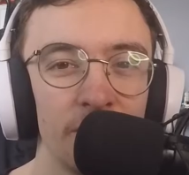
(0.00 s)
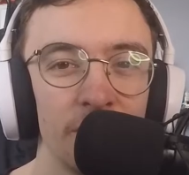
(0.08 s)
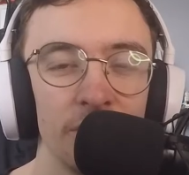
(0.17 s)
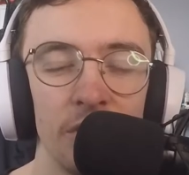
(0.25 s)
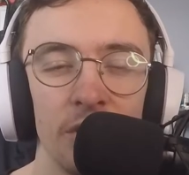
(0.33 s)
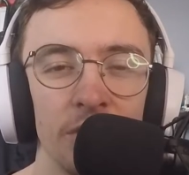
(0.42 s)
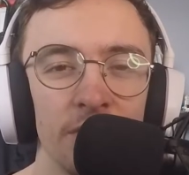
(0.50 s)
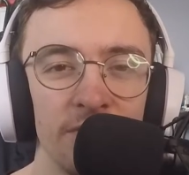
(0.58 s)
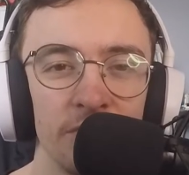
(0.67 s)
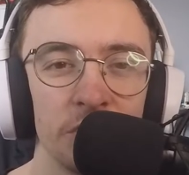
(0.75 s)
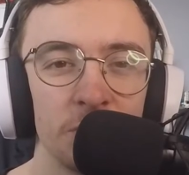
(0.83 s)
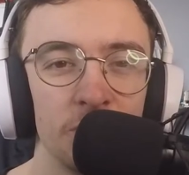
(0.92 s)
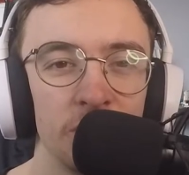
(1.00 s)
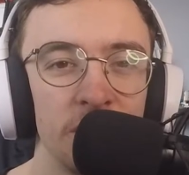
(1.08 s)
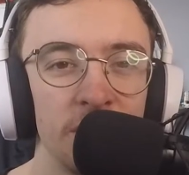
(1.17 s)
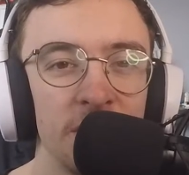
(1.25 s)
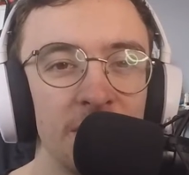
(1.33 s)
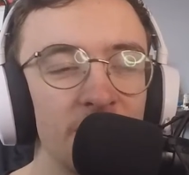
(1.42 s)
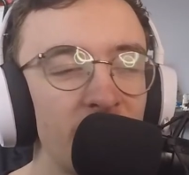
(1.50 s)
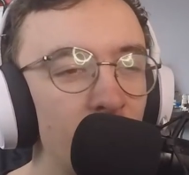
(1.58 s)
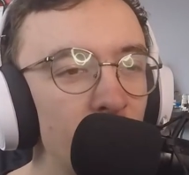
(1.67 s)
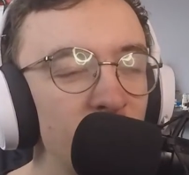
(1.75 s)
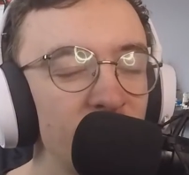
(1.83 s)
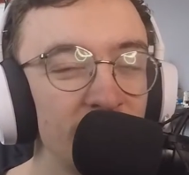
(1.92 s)
on that are very spooky themed, and
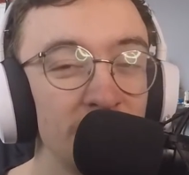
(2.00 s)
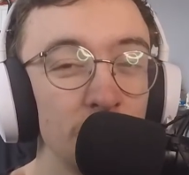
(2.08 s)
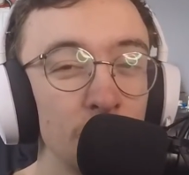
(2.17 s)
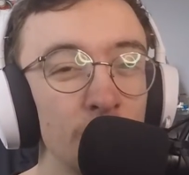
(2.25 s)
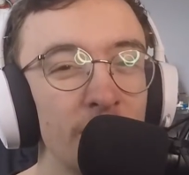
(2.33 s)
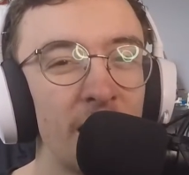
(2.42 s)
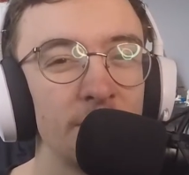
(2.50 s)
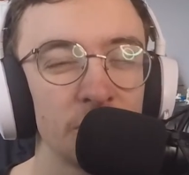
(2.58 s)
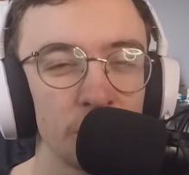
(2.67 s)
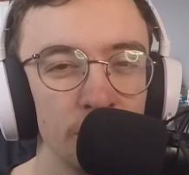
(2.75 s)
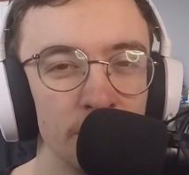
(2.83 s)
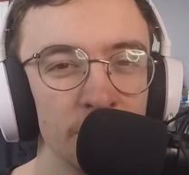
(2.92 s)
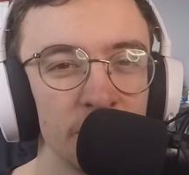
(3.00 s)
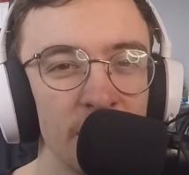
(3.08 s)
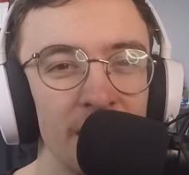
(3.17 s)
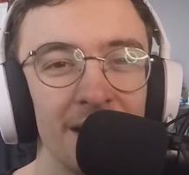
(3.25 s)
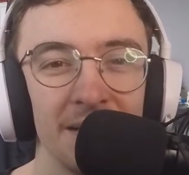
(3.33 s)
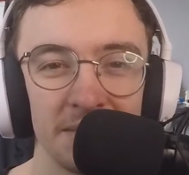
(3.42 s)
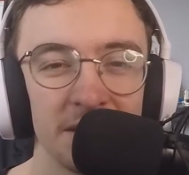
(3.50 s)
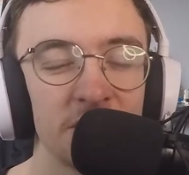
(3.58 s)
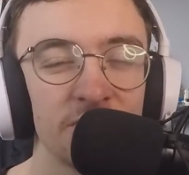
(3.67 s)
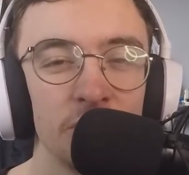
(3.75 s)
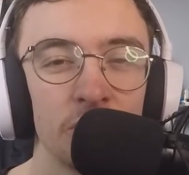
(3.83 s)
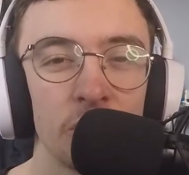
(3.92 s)
with these new maps comes a set of
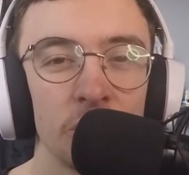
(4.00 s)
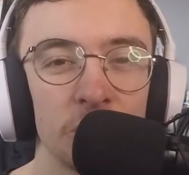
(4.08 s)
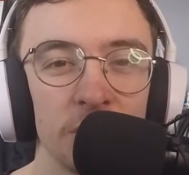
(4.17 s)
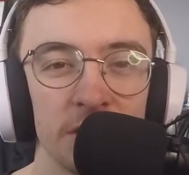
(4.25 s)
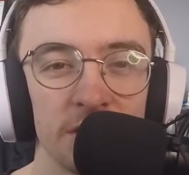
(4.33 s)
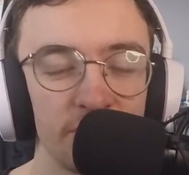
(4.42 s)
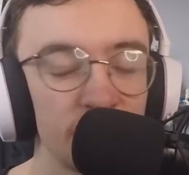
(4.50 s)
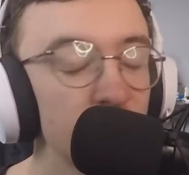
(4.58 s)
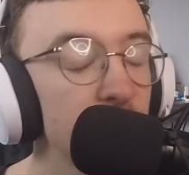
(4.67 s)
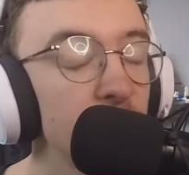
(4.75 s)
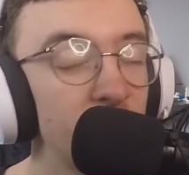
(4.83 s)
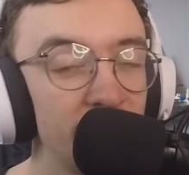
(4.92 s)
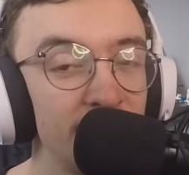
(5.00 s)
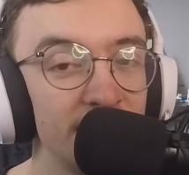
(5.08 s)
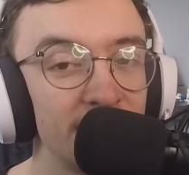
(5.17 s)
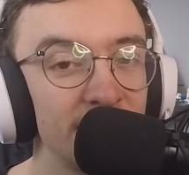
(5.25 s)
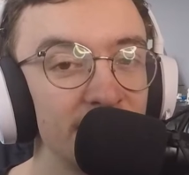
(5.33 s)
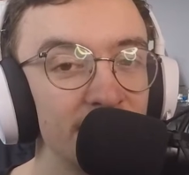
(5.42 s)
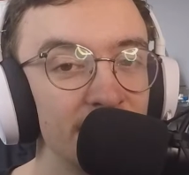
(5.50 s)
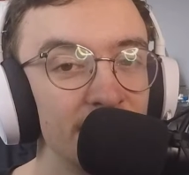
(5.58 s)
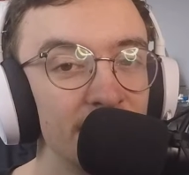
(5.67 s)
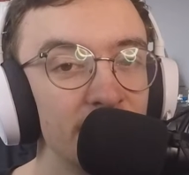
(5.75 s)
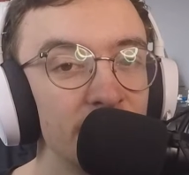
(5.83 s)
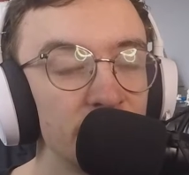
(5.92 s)
new contracts for us to complete.
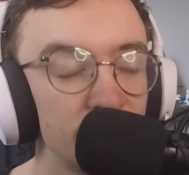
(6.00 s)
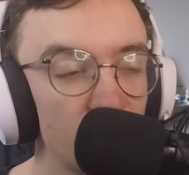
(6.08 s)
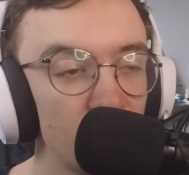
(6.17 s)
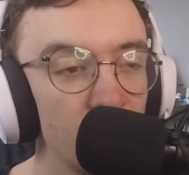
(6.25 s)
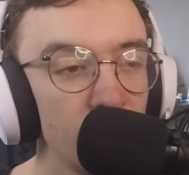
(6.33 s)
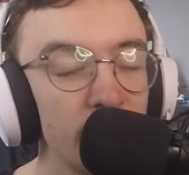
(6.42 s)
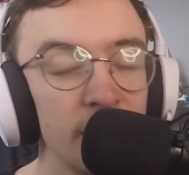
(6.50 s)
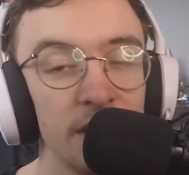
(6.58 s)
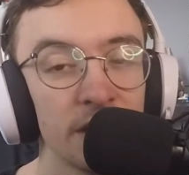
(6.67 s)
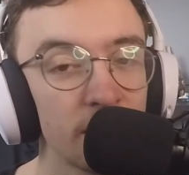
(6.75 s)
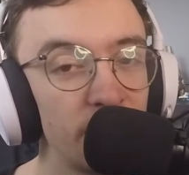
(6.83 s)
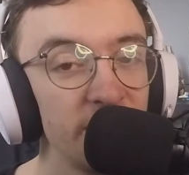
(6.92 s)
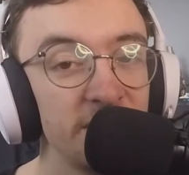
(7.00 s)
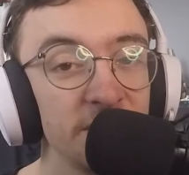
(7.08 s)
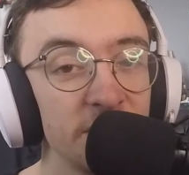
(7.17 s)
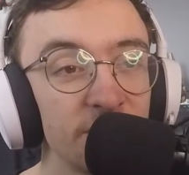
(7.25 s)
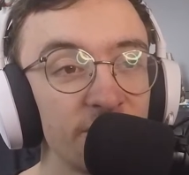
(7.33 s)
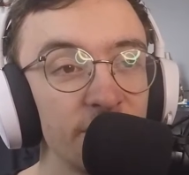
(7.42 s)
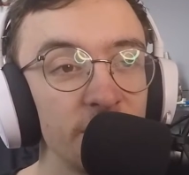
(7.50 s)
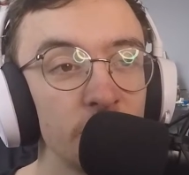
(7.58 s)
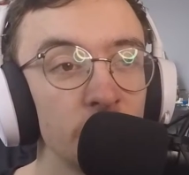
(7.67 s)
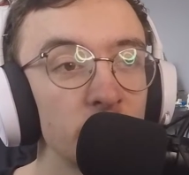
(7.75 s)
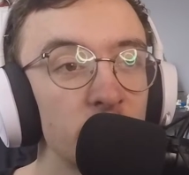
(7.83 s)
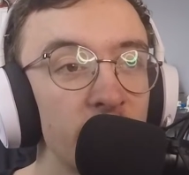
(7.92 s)
So completing these free
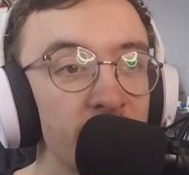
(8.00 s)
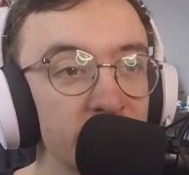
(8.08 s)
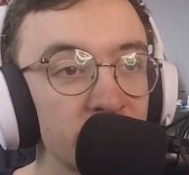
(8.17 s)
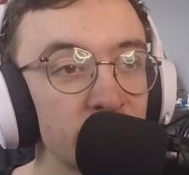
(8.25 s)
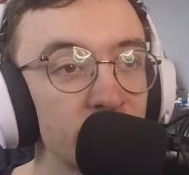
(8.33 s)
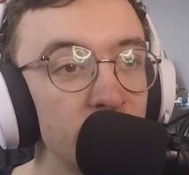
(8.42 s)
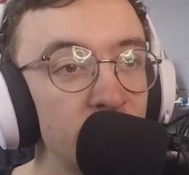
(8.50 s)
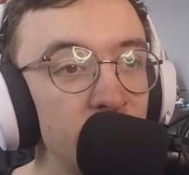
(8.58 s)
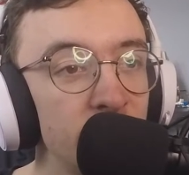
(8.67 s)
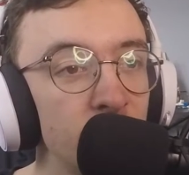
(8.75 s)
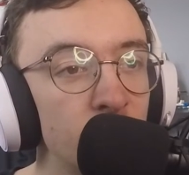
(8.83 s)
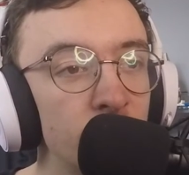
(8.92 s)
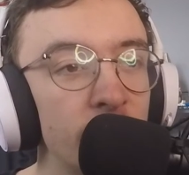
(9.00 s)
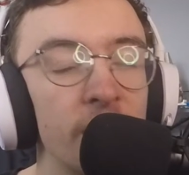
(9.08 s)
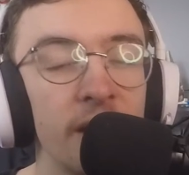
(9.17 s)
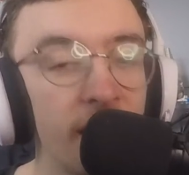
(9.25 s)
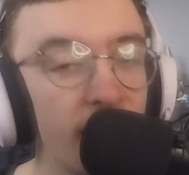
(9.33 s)
contracts can yield a